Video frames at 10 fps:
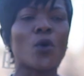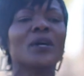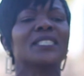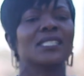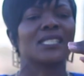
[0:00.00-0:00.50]

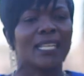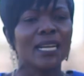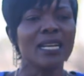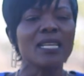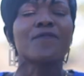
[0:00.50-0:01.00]
God is the
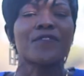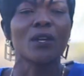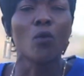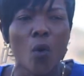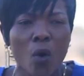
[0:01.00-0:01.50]

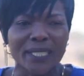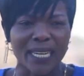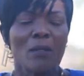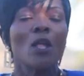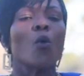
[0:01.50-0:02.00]
living water.